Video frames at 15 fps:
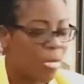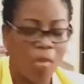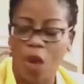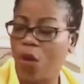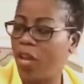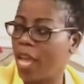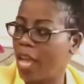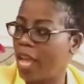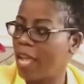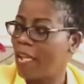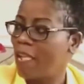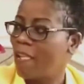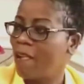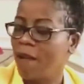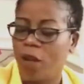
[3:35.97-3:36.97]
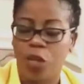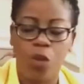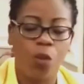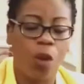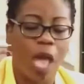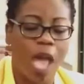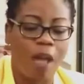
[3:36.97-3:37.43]
Okay?
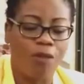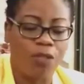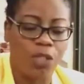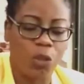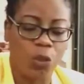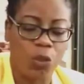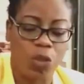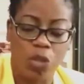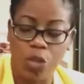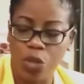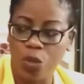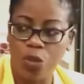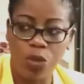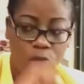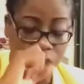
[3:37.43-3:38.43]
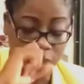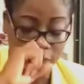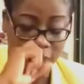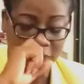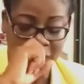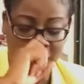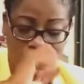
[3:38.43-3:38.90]
You have to
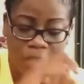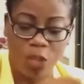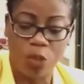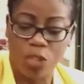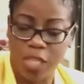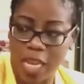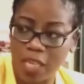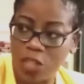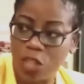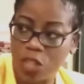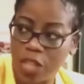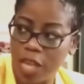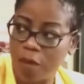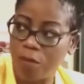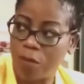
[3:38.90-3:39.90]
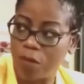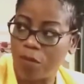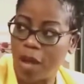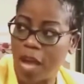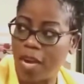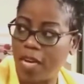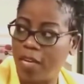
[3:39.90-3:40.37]
use the utensil they
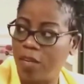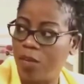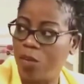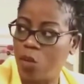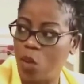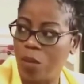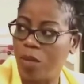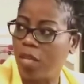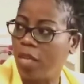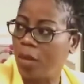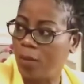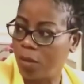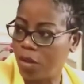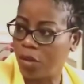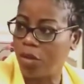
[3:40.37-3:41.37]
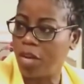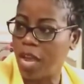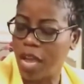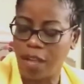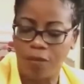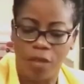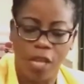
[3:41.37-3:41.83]
provided, normally a butter
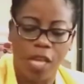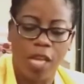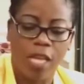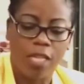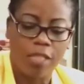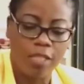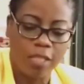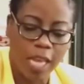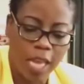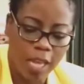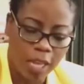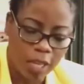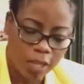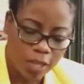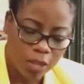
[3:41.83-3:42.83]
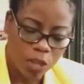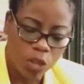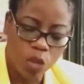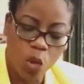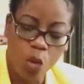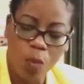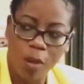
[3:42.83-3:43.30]
knife.
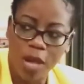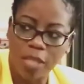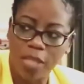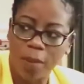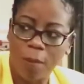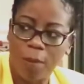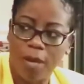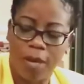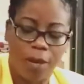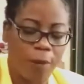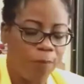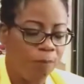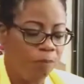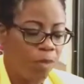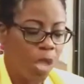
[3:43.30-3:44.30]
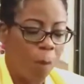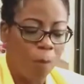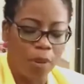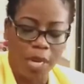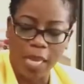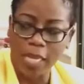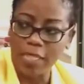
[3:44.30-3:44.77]
Scoop out the butter,
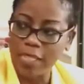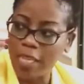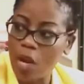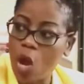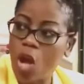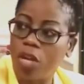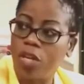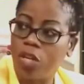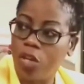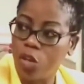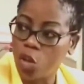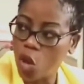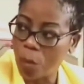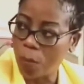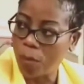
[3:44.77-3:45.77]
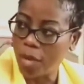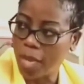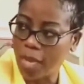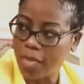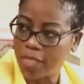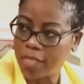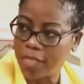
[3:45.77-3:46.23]
place it on your
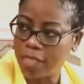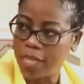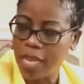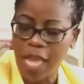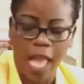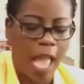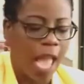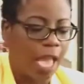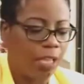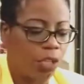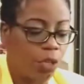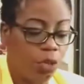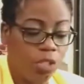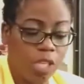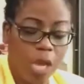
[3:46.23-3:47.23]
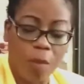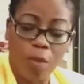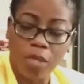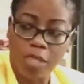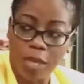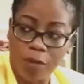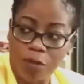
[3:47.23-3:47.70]
plate, and you
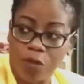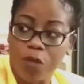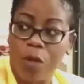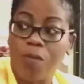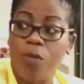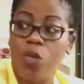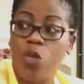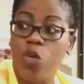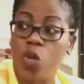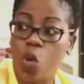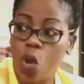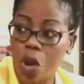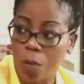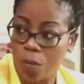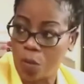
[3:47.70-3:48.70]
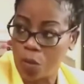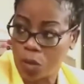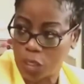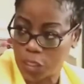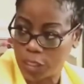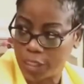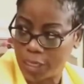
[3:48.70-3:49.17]
double dip from your
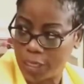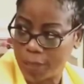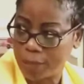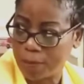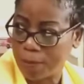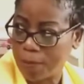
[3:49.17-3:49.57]
portion.